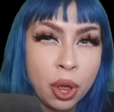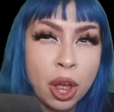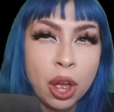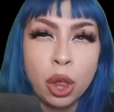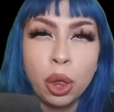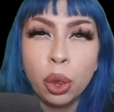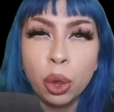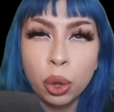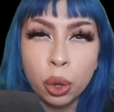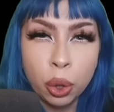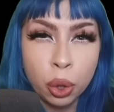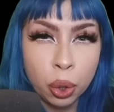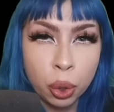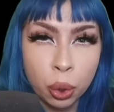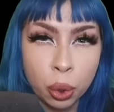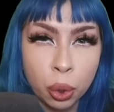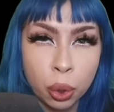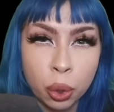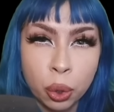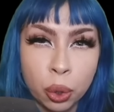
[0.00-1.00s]

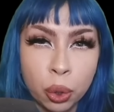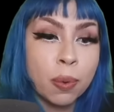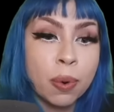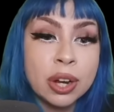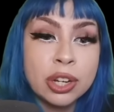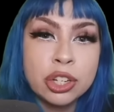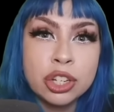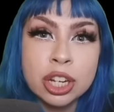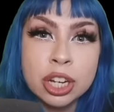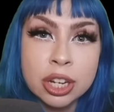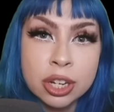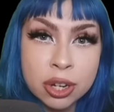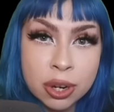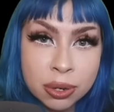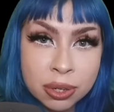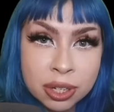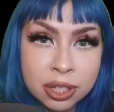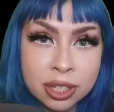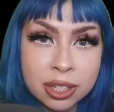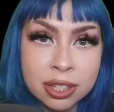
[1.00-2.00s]
Once she
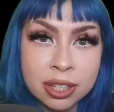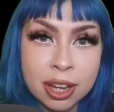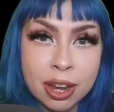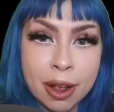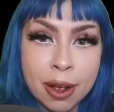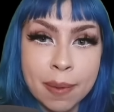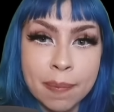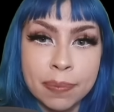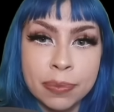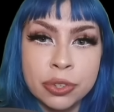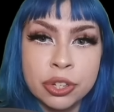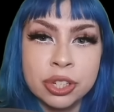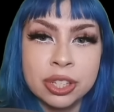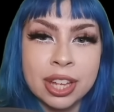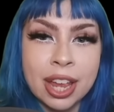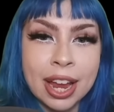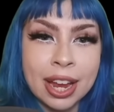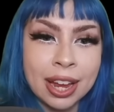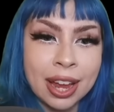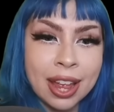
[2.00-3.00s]
notices him, she's
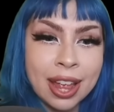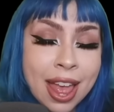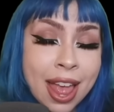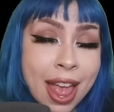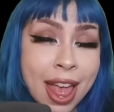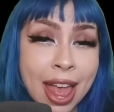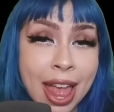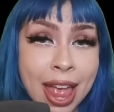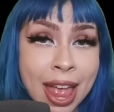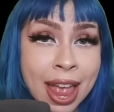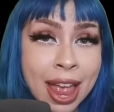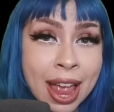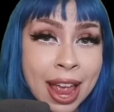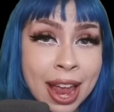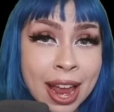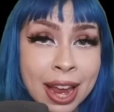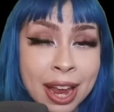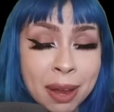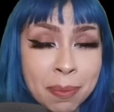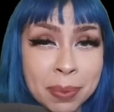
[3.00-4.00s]
like,
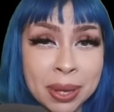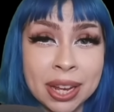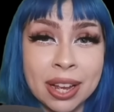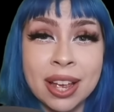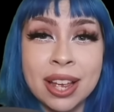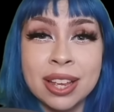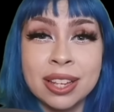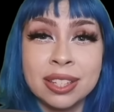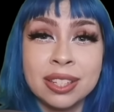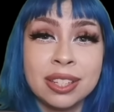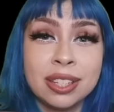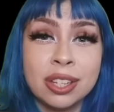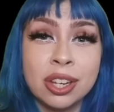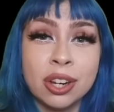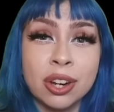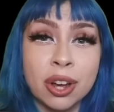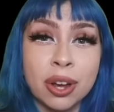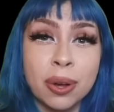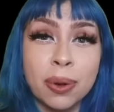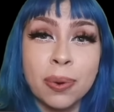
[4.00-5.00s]
hey, because, you
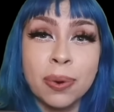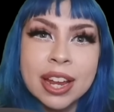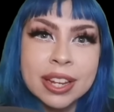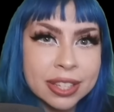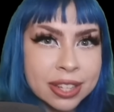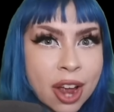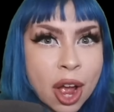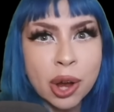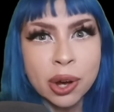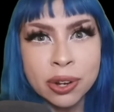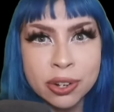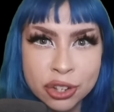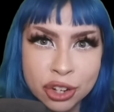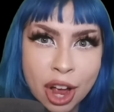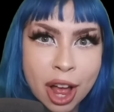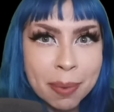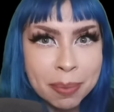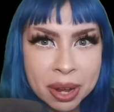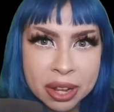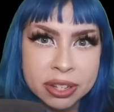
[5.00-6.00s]
know, it's not her
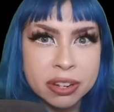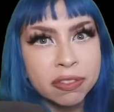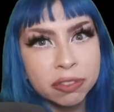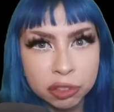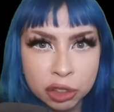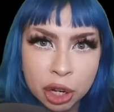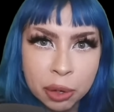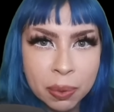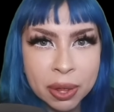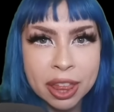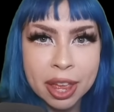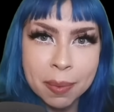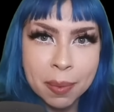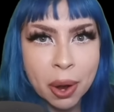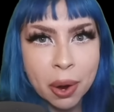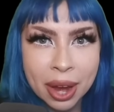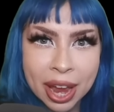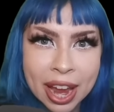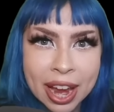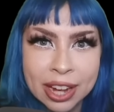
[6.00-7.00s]
job not to flirt with him,
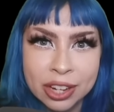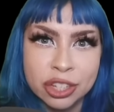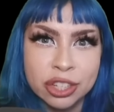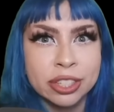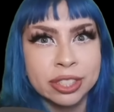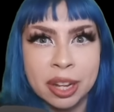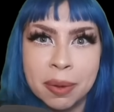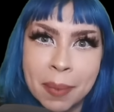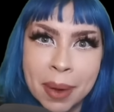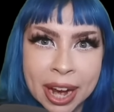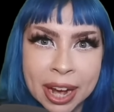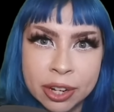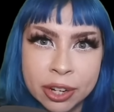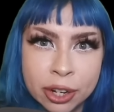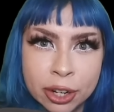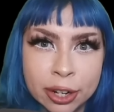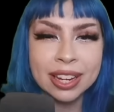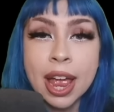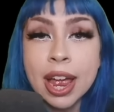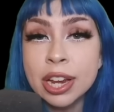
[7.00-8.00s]
okay? She's the
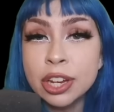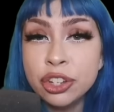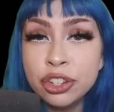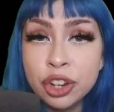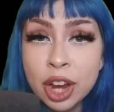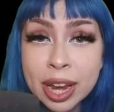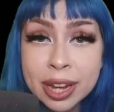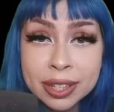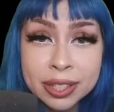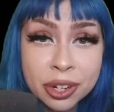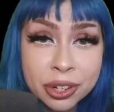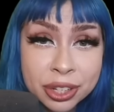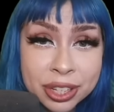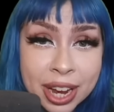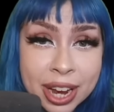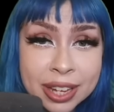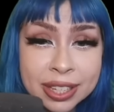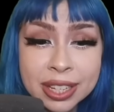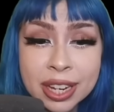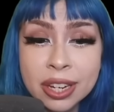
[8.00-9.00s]
minor. And Jake starts
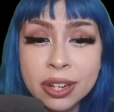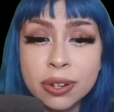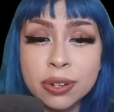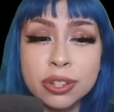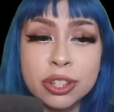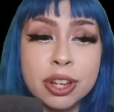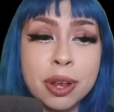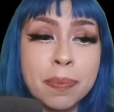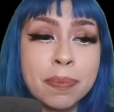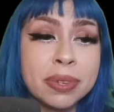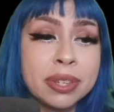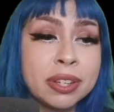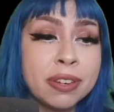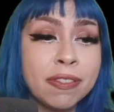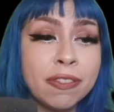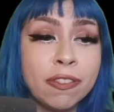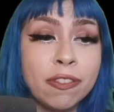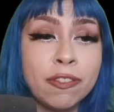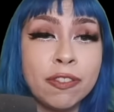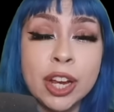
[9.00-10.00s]
asking her some
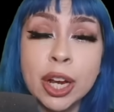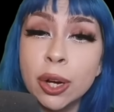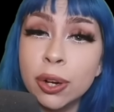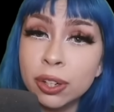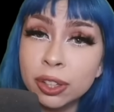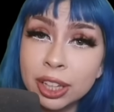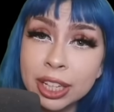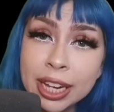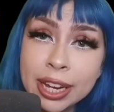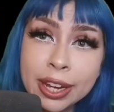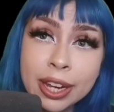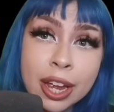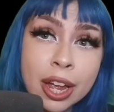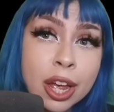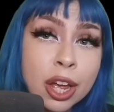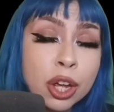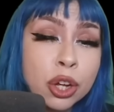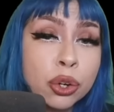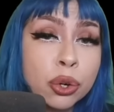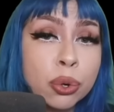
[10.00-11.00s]
severely
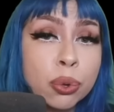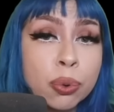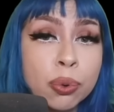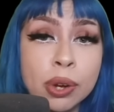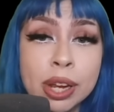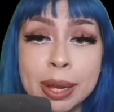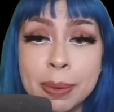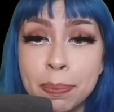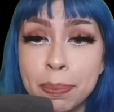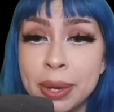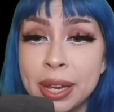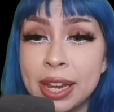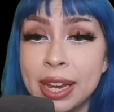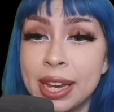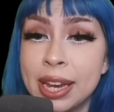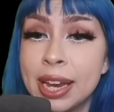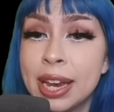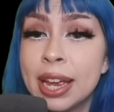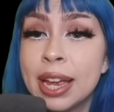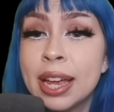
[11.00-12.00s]

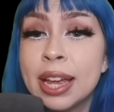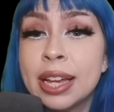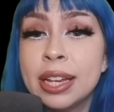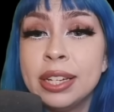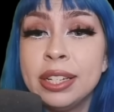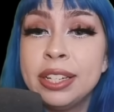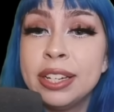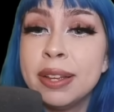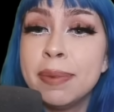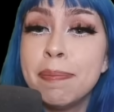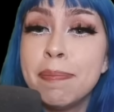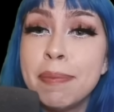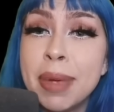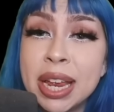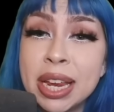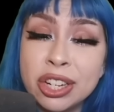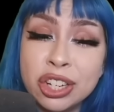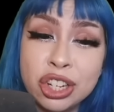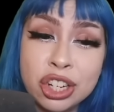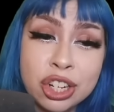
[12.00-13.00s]
creepy
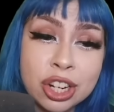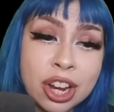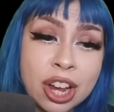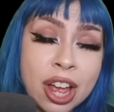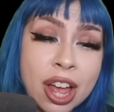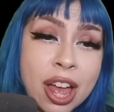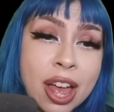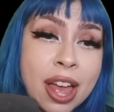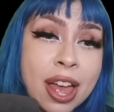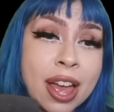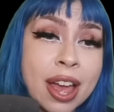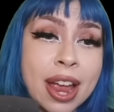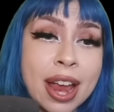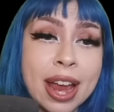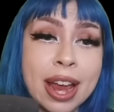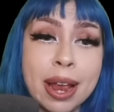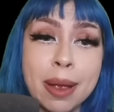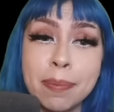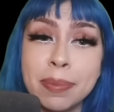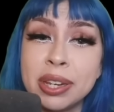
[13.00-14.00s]
dementia,
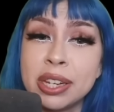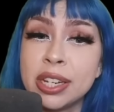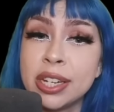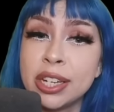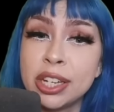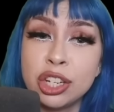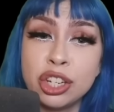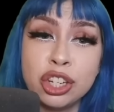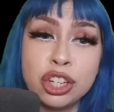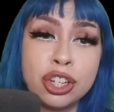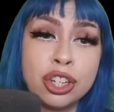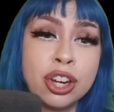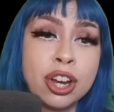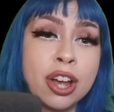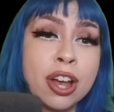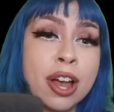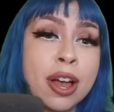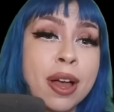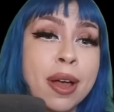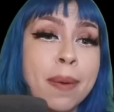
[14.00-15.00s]

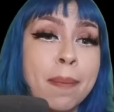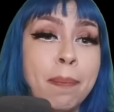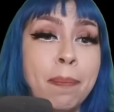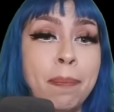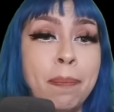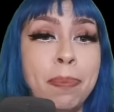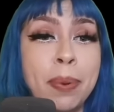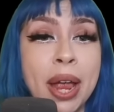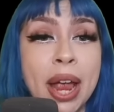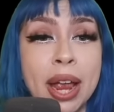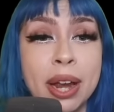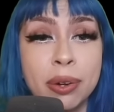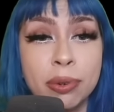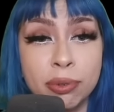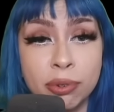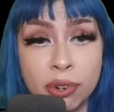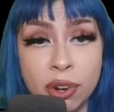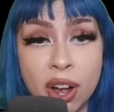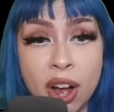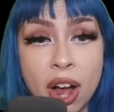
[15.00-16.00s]
amnesia, bed
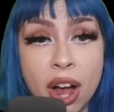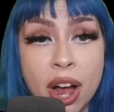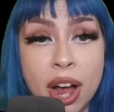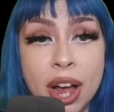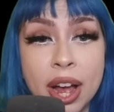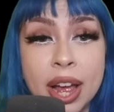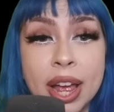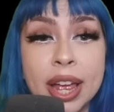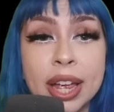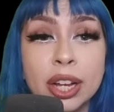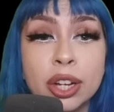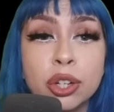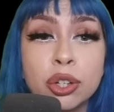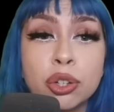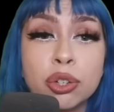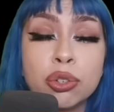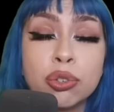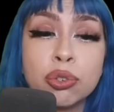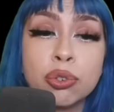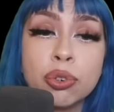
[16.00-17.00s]
rot,
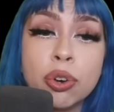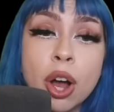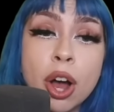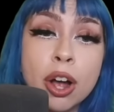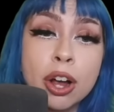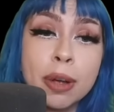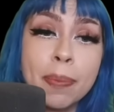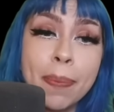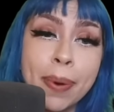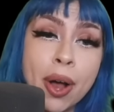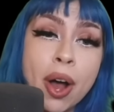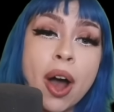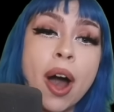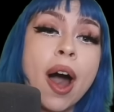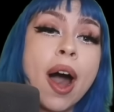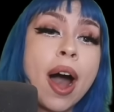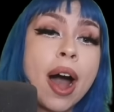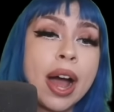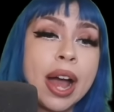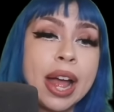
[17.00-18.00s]
crock
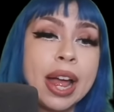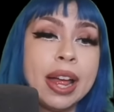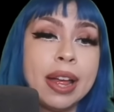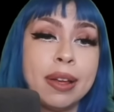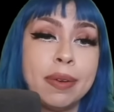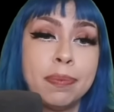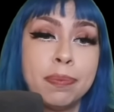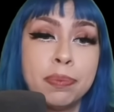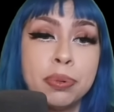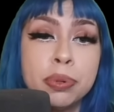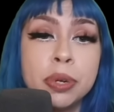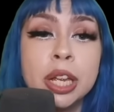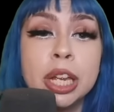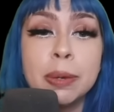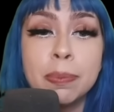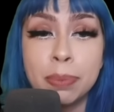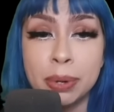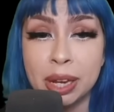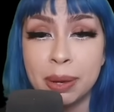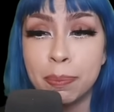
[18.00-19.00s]
pot, pee
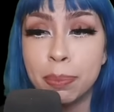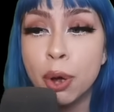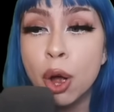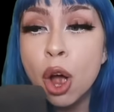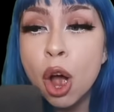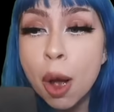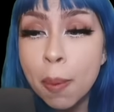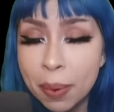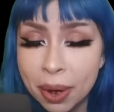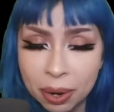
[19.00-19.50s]
pee poop.